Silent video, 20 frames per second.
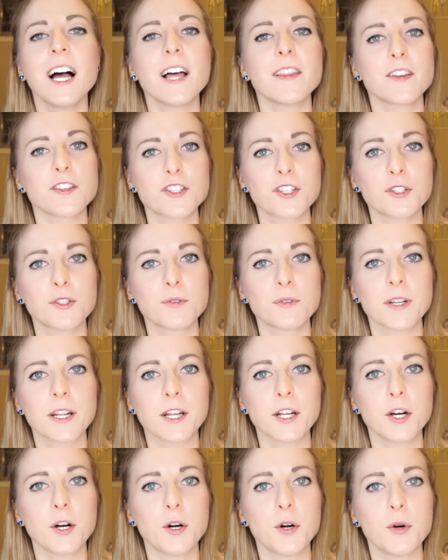unless you do it
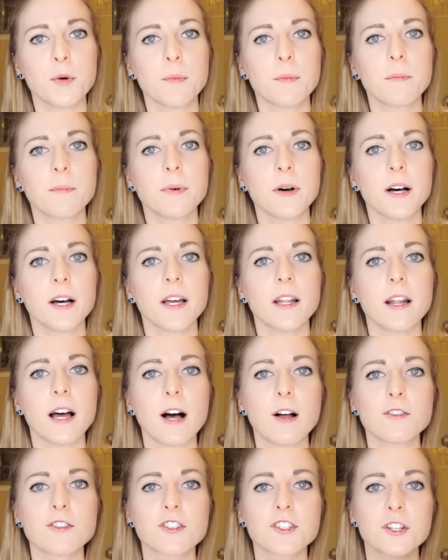at home, but
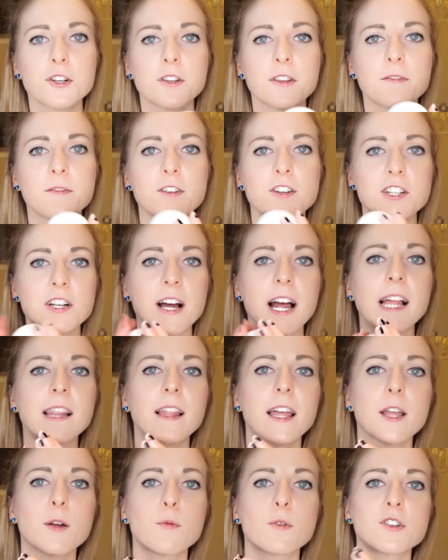I'll just show you the version I
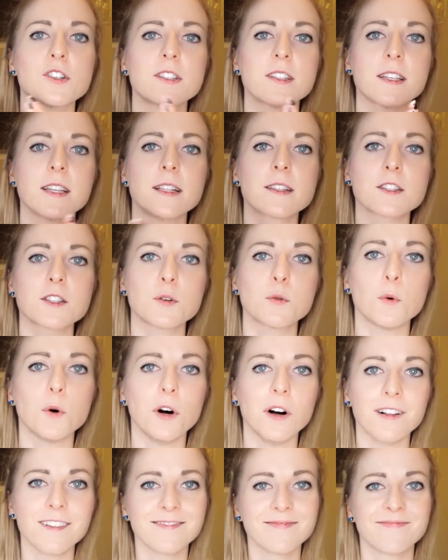like, which is against the
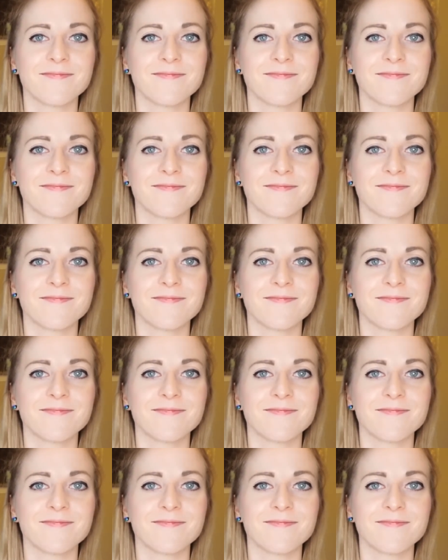wall.